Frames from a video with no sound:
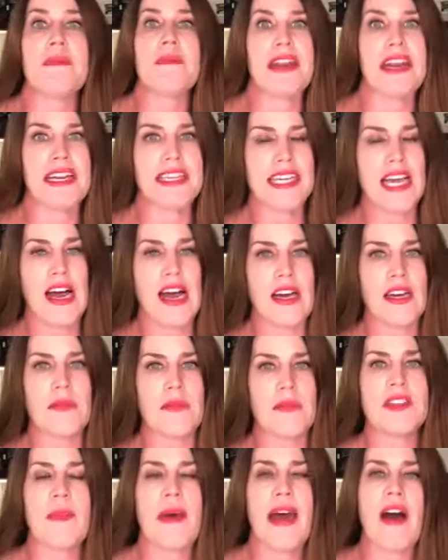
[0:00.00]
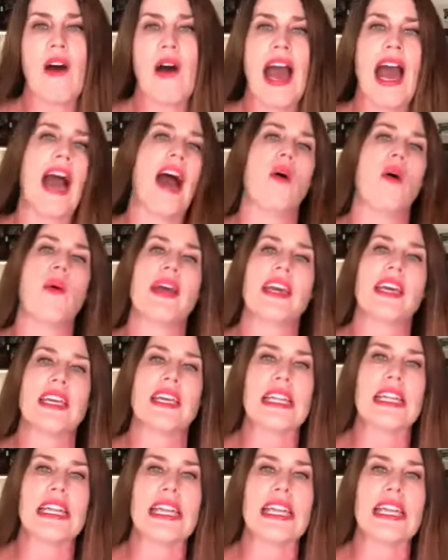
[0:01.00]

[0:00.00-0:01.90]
many times about how it can